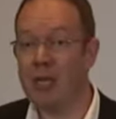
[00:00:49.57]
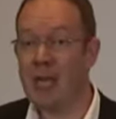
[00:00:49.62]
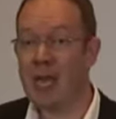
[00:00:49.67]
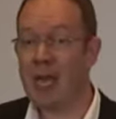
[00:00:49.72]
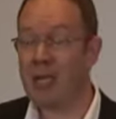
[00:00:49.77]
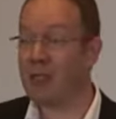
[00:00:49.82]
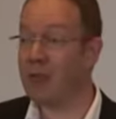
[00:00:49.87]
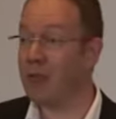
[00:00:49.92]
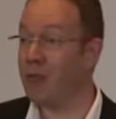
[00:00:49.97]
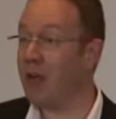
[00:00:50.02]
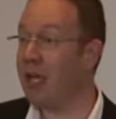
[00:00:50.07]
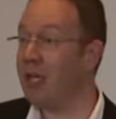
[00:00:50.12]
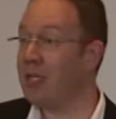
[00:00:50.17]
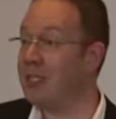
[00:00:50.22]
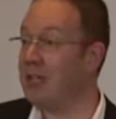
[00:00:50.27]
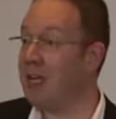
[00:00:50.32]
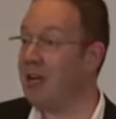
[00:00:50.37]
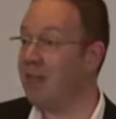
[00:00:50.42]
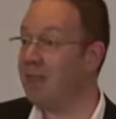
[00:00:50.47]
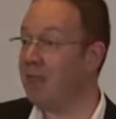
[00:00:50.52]
actually the
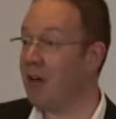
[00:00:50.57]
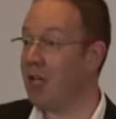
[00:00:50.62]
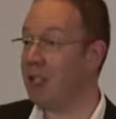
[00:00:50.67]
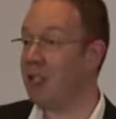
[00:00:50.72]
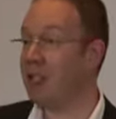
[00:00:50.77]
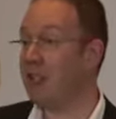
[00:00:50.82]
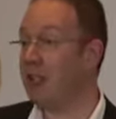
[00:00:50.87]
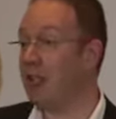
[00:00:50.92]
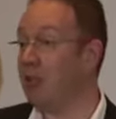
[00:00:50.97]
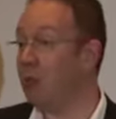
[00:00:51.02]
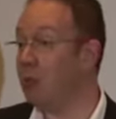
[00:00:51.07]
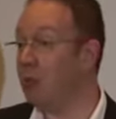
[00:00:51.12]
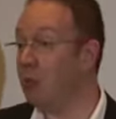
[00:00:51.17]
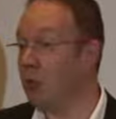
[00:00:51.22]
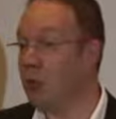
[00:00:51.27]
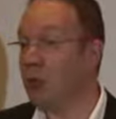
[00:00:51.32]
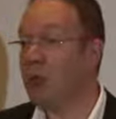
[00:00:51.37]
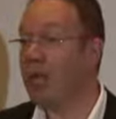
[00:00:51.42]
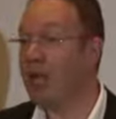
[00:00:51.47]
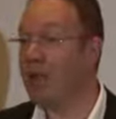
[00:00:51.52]
rates are faster than
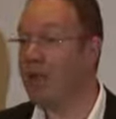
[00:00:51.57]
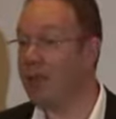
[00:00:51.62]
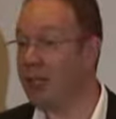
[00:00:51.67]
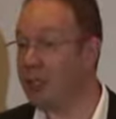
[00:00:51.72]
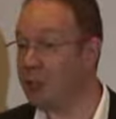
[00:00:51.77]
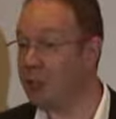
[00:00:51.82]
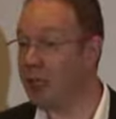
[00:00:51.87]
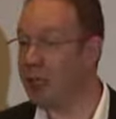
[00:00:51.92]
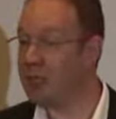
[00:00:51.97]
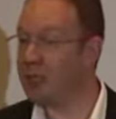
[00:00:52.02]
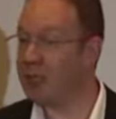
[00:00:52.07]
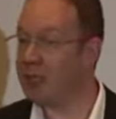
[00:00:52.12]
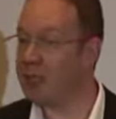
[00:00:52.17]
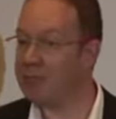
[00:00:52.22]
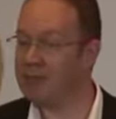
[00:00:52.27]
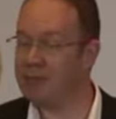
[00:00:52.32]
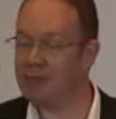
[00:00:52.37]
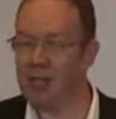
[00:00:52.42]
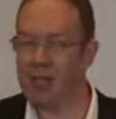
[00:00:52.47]
what we ever expected.